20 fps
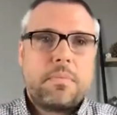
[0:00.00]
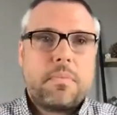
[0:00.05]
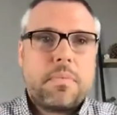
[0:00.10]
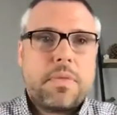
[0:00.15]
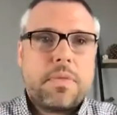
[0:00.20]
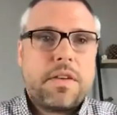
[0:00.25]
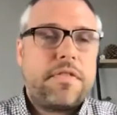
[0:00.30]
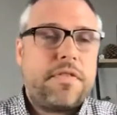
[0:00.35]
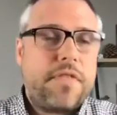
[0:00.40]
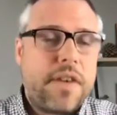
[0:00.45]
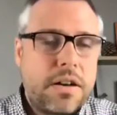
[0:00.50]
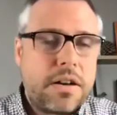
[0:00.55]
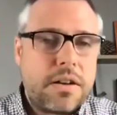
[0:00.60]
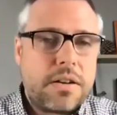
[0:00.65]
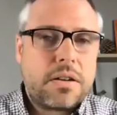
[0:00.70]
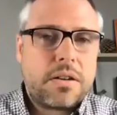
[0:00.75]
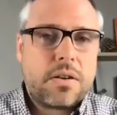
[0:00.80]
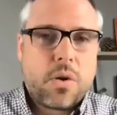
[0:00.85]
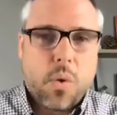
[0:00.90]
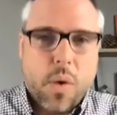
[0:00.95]
The fun
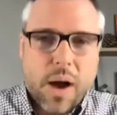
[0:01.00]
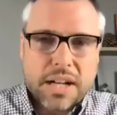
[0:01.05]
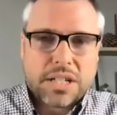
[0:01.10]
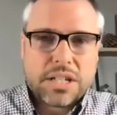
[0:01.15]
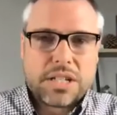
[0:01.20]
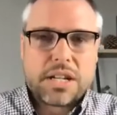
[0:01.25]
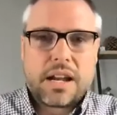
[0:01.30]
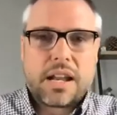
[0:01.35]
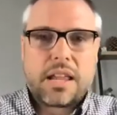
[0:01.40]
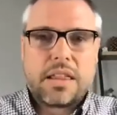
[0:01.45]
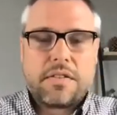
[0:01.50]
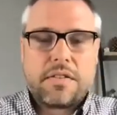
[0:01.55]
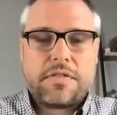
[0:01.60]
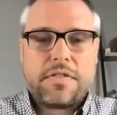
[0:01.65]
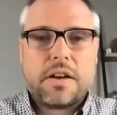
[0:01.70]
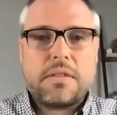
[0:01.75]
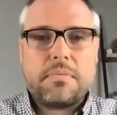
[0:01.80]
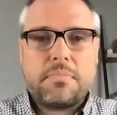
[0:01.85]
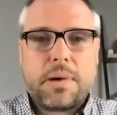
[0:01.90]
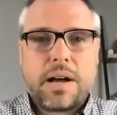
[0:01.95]
question and the
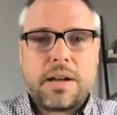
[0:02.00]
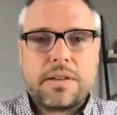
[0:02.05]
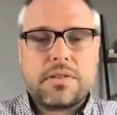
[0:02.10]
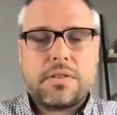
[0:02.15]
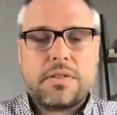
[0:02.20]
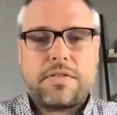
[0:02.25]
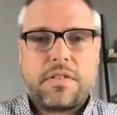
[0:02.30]
fun puzzle